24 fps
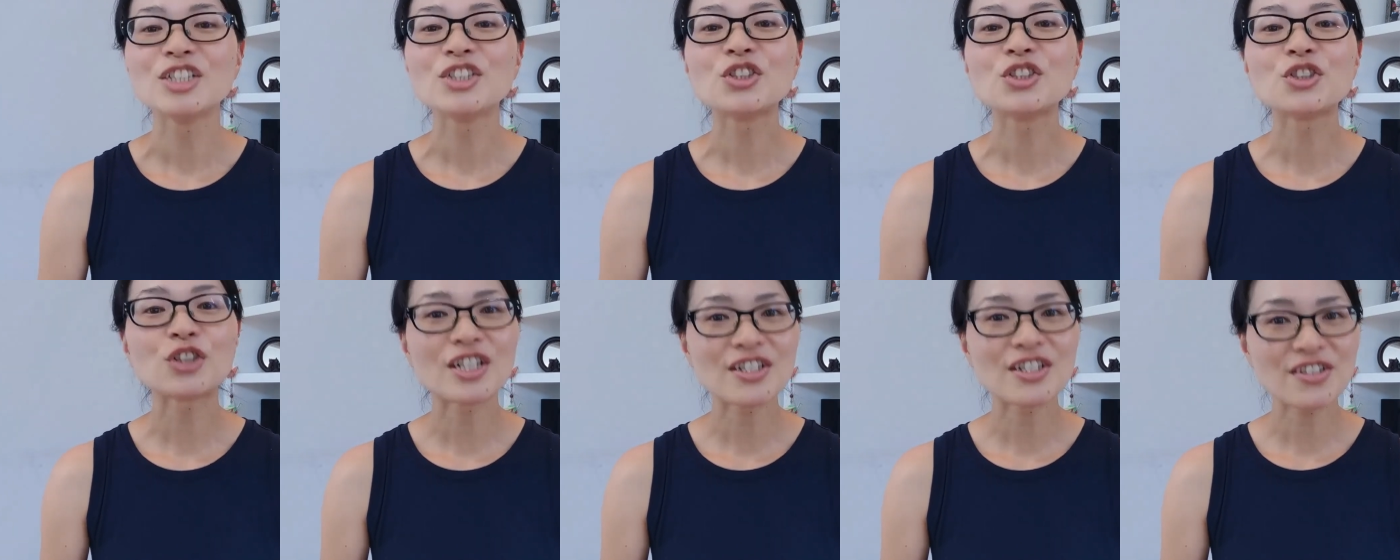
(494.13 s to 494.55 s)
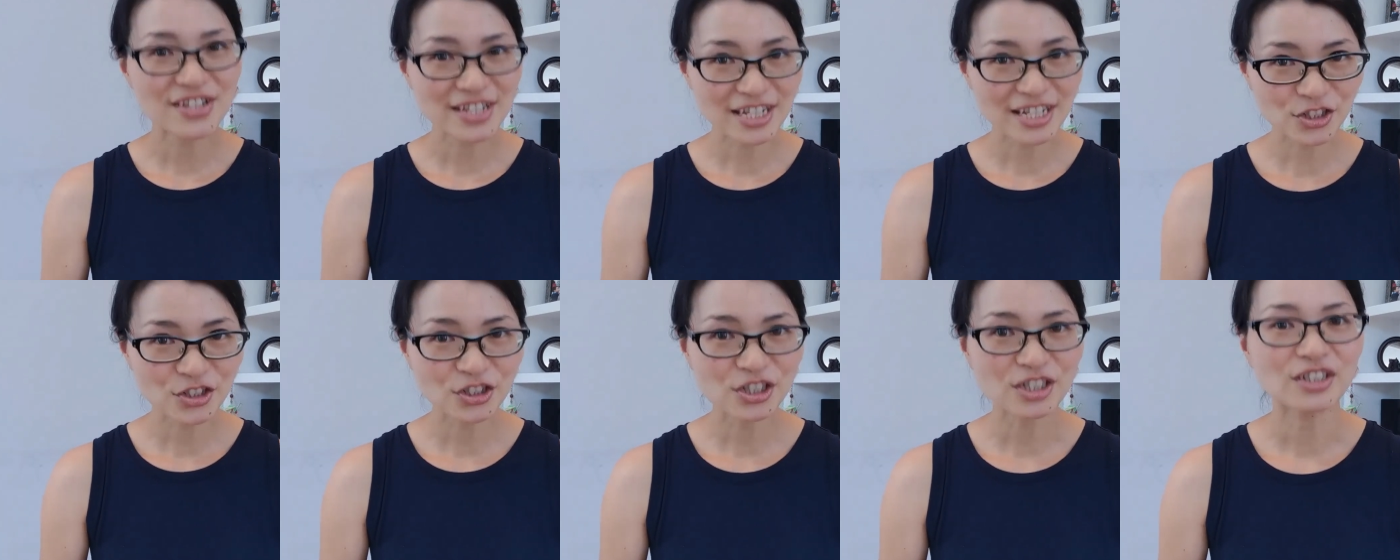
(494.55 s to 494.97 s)

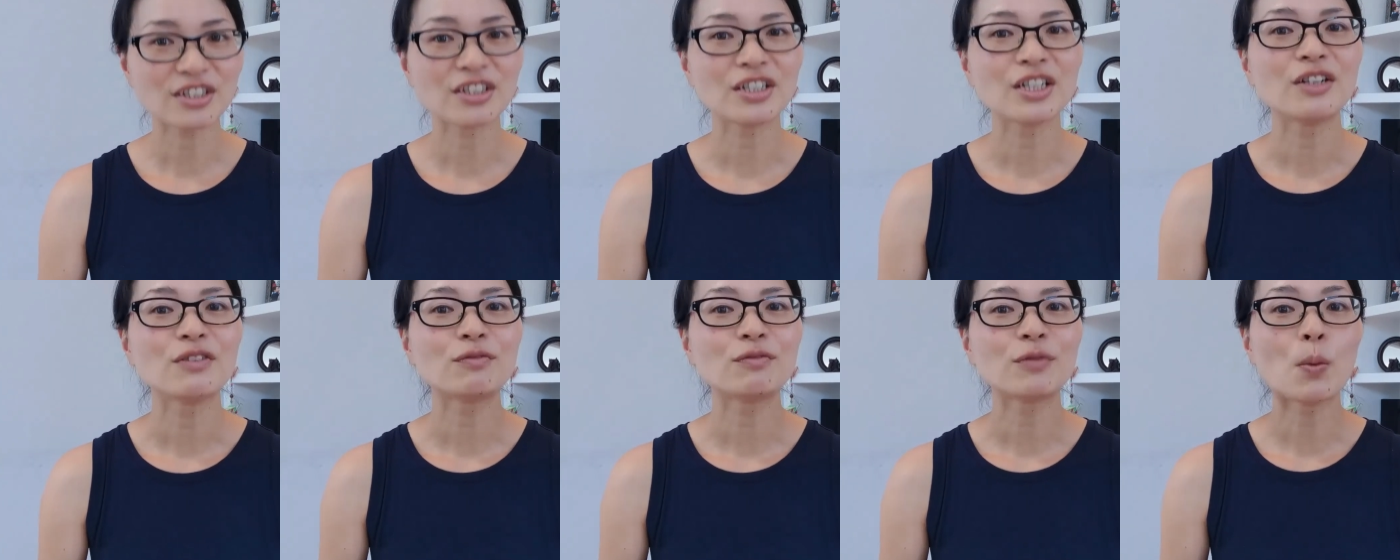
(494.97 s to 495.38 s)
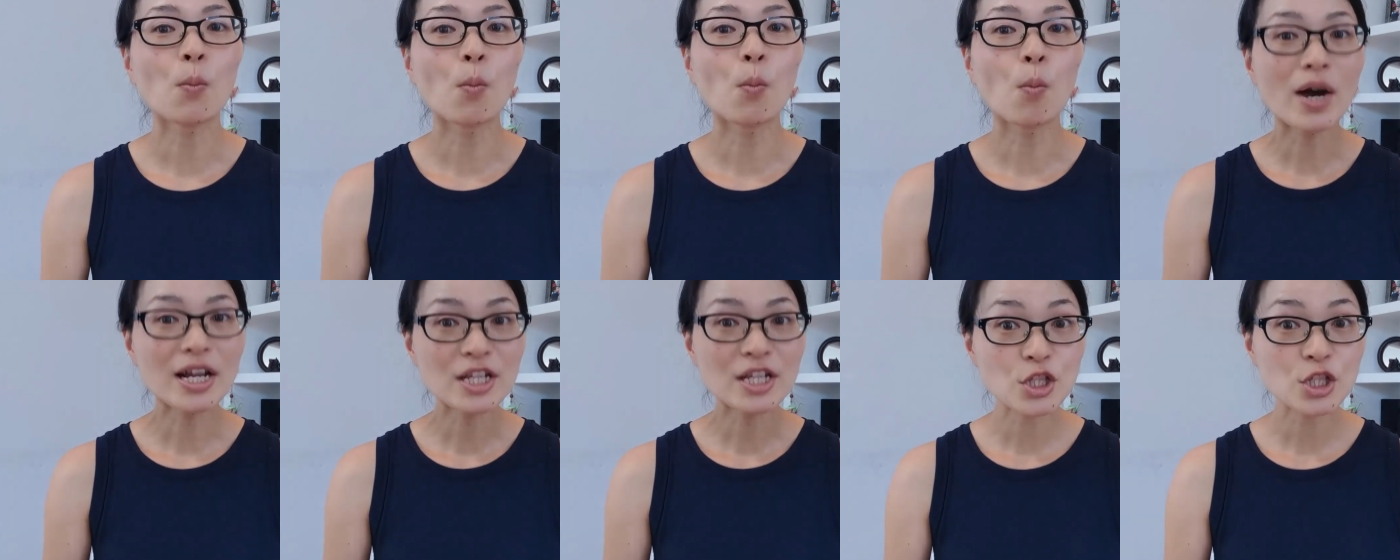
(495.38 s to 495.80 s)
transition
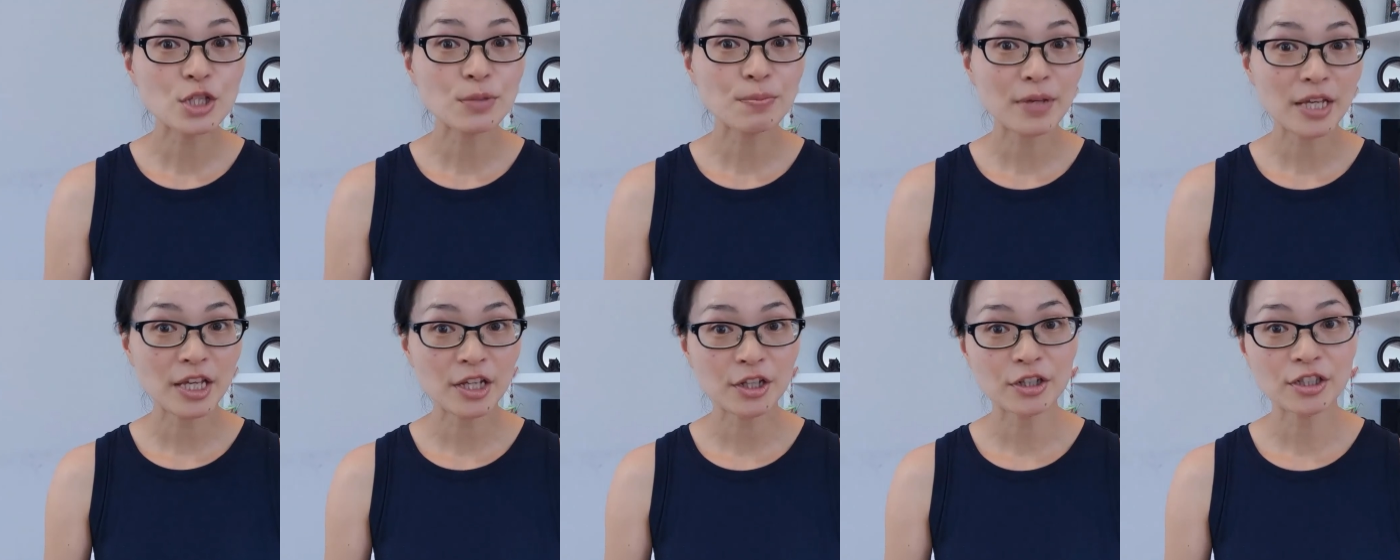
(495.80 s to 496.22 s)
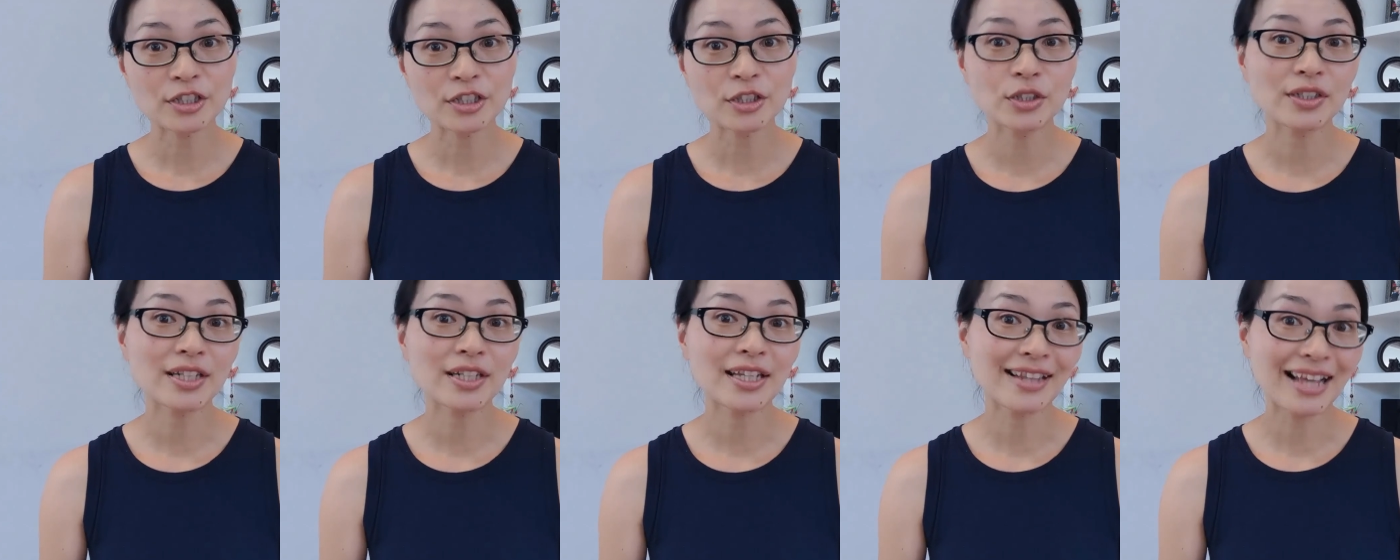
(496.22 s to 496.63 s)
from one speaker
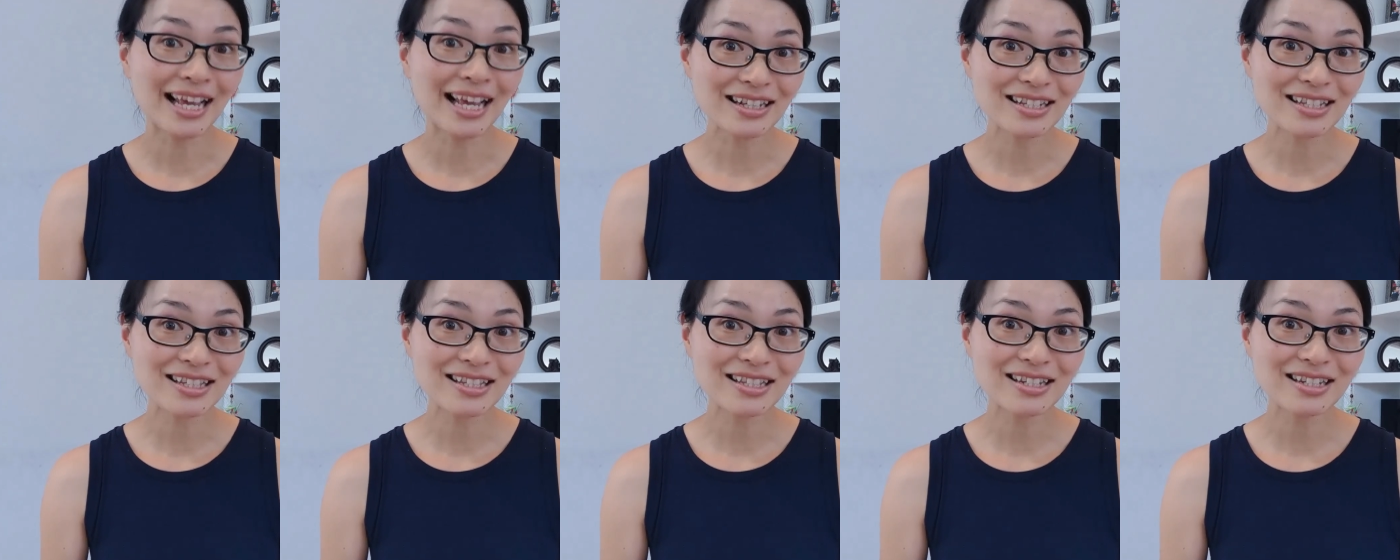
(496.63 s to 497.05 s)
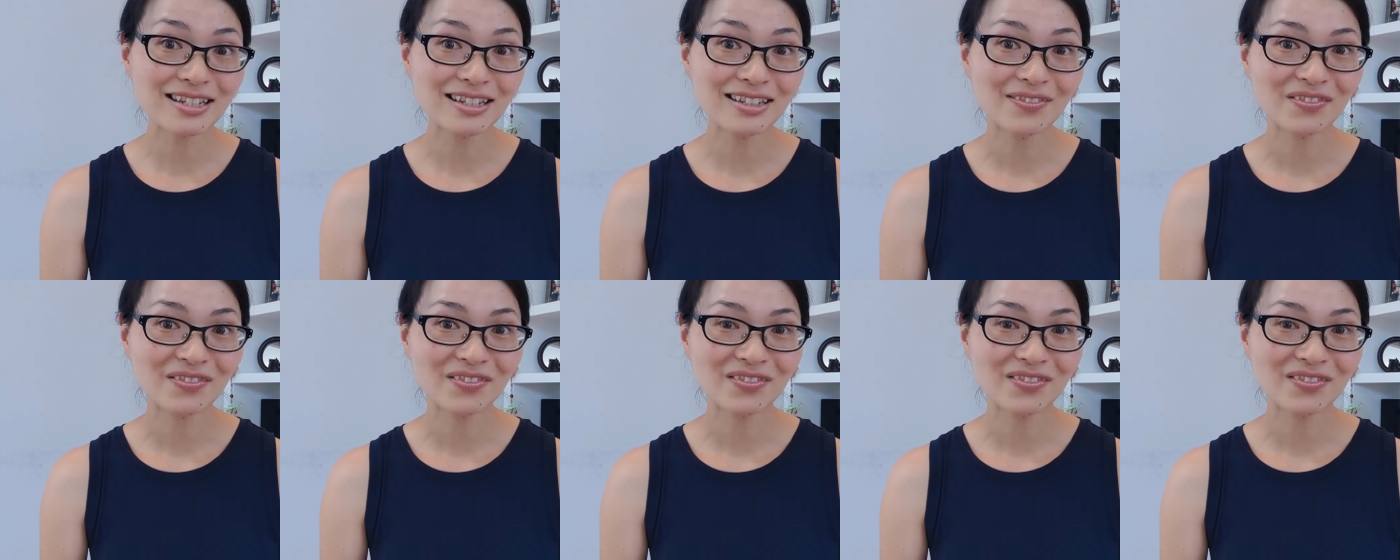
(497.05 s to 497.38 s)
to the next,